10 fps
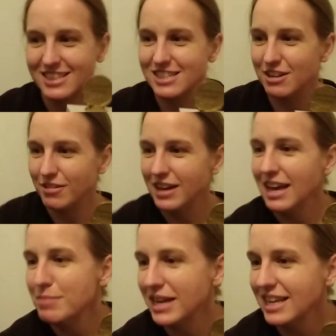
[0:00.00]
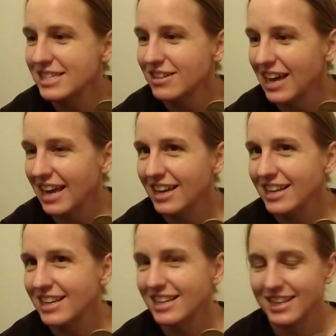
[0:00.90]
So, hey, buddy, it's okay.
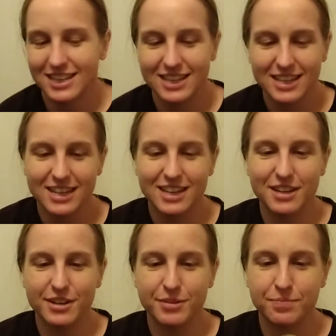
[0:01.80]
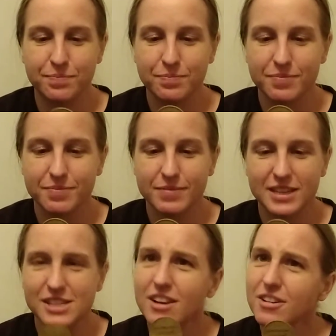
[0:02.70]
So
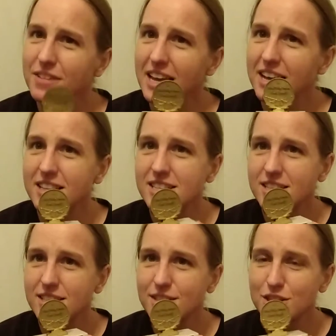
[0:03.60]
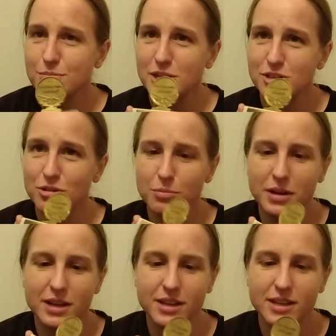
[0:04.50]
I don't know. Yeah, this is special,
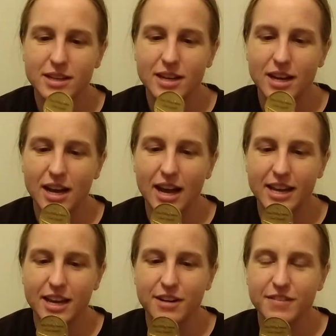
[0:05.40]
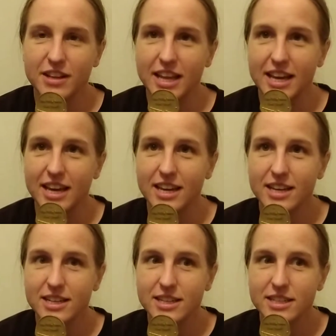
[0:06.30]
but I kind of feel like I
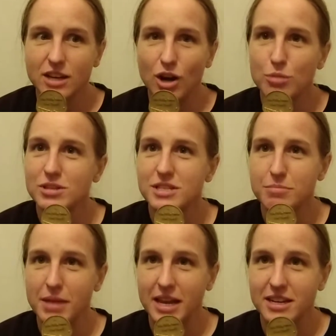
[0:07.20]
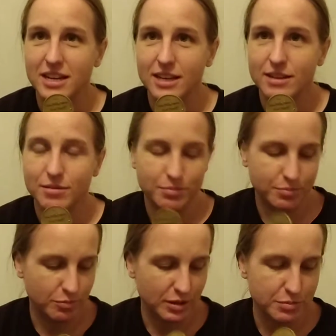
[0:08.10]
almost demanded it
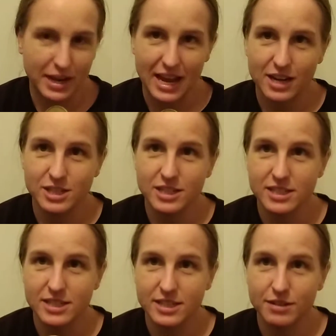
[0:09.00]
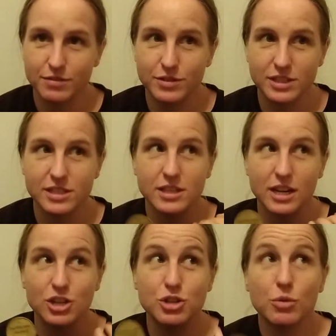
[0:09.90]
with my actions instead of just
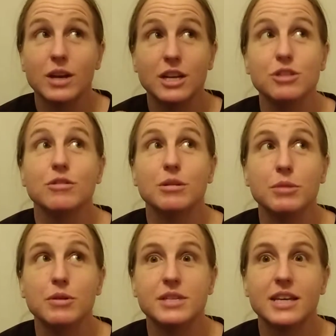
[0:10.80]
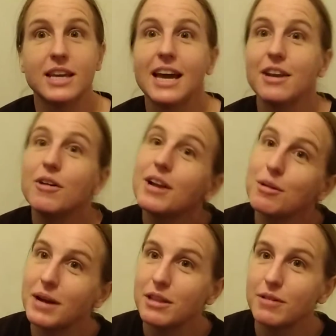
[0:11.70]
enjoying doing music. And, oh, here,
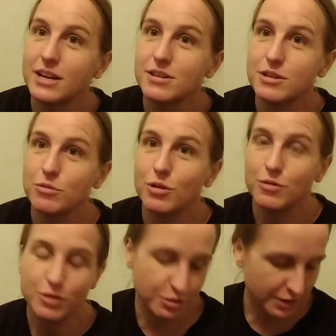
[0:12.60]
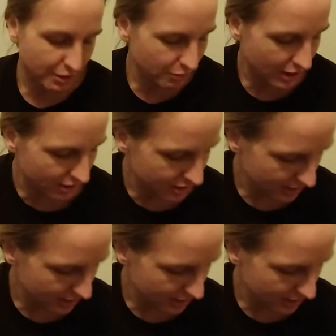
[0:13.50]
by the way, here's an award for doing it well.